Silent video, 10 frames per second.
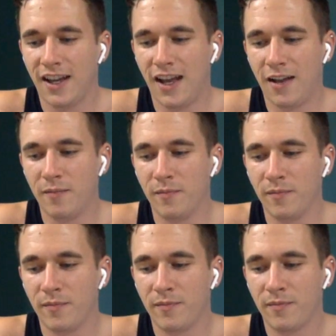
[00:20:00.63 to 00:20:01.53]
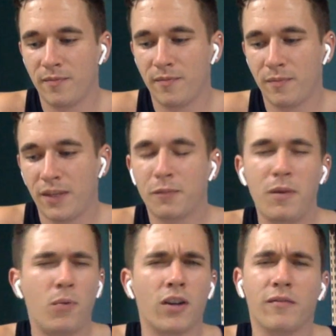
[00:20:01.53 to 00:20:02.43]
Um, because
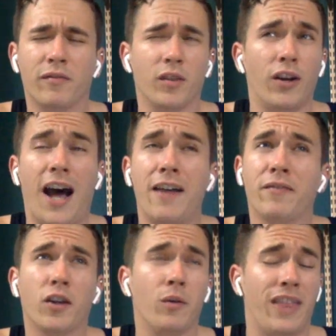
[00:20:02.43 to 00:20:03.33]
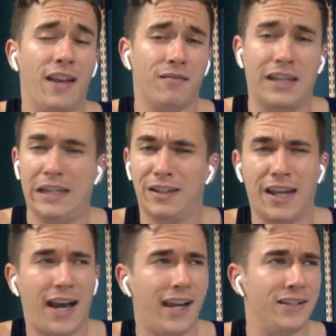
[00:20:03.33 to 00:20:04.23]
people can flirt. I flirt with like
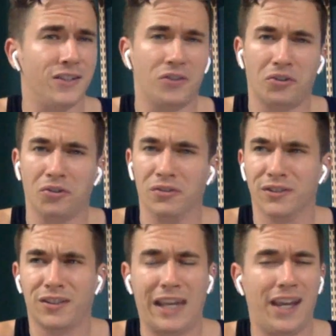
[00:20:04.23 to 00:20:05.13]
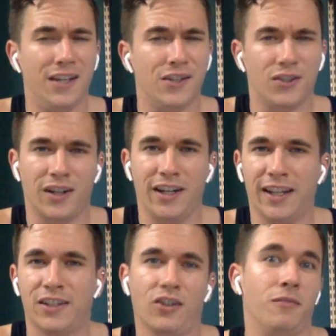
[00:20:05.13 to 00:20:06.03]
guys, girls, gay, straight.
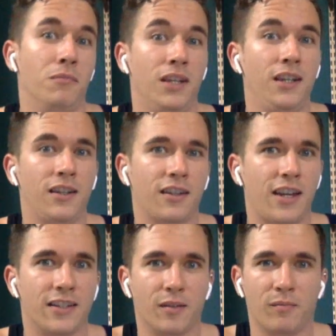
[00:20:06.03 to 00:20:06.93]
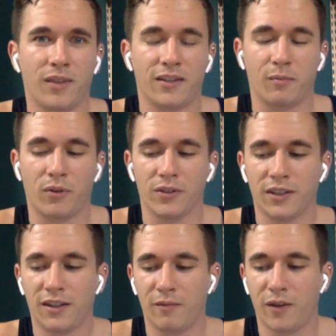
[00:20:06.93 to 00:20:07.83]
That's just me as a
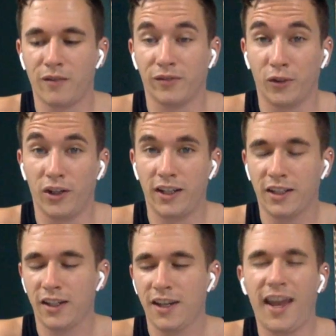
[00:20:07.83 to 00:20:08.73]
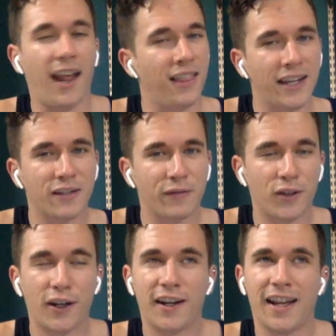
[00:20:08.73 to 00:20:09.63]
person. I'm very flirty, and I like to
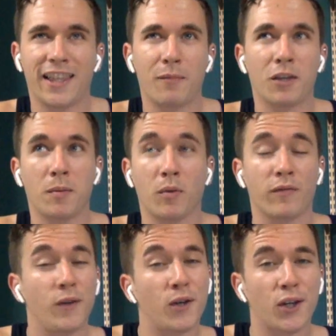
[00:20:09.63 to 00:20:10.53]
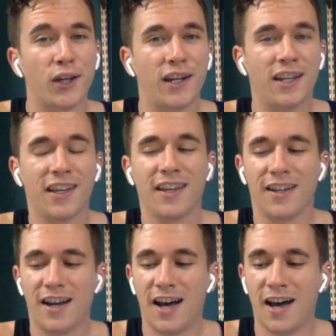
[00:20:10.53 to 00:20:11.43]
flirt. I think it makes people feel good,
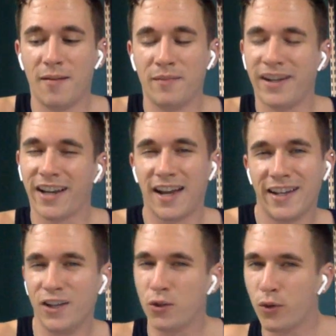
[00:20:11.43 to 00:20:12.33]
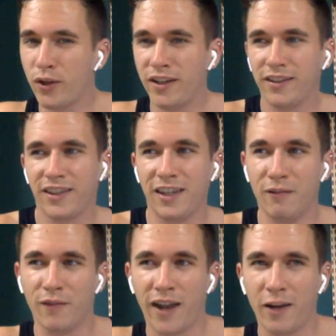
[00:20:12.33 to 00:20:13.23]
and I kind of enjoy the
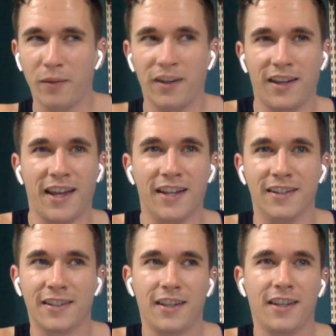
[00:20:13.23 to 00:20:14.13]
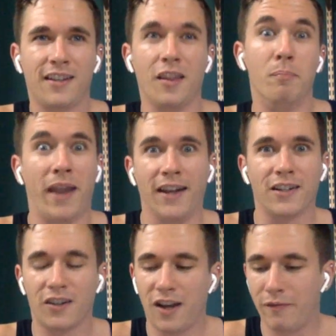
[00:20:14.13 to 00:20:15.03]
environment and the
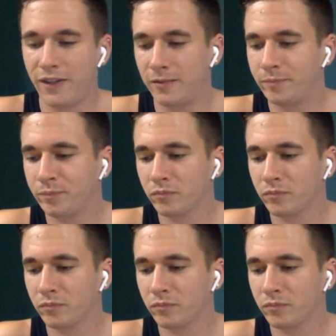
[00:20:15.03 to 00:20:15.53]
banter of it.